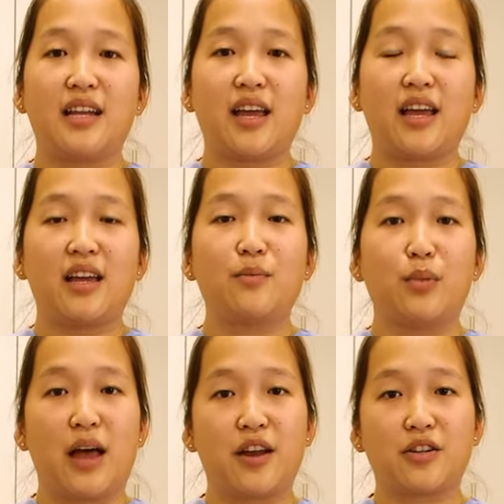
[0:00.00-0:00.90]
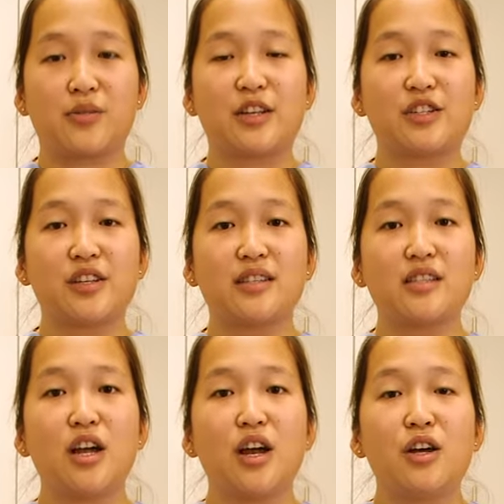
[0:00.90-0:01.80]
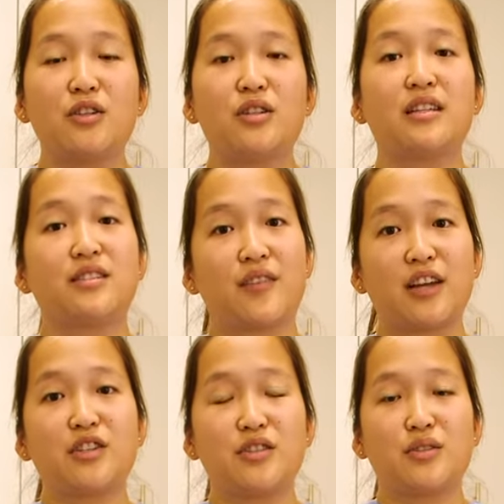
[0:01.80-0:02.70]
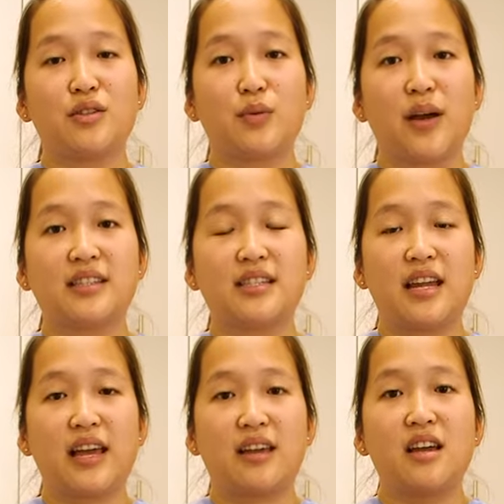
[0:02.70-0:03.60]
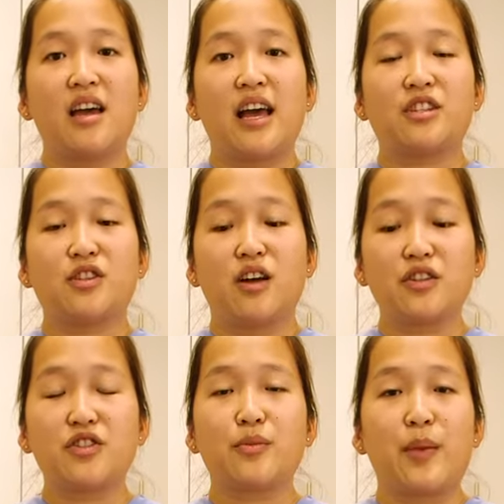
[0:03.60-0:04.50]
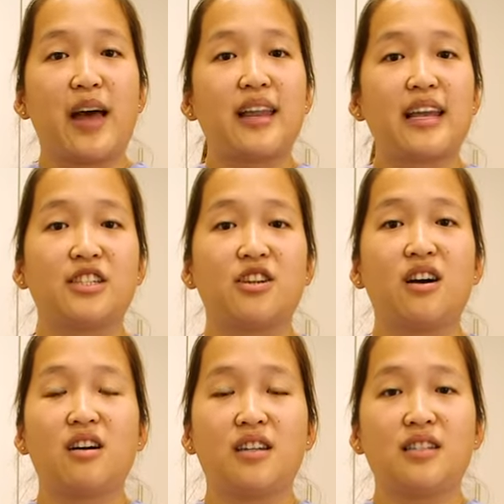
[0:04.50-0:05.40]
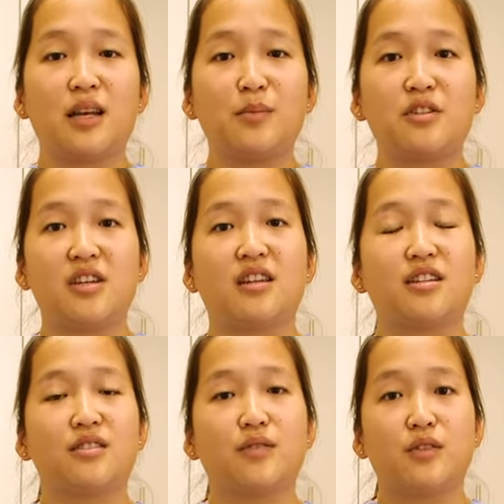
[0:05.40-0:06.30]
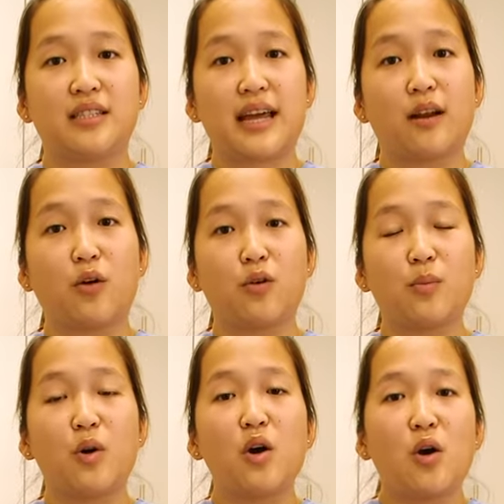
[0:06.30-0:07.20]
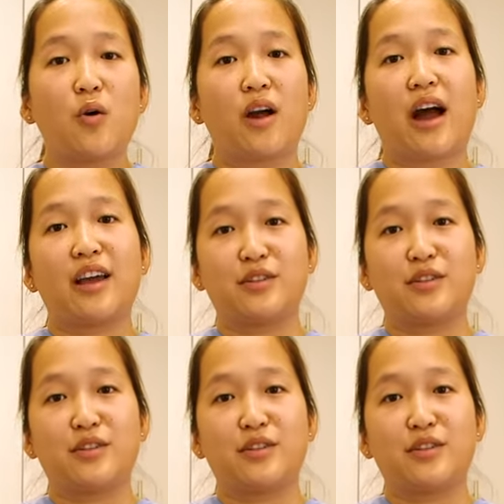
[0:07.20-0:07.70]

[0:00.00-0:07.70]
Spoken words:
a day bladder expressions, it's fine to do it twice a day as long as your pet is not on subcutaneous fluids at home or high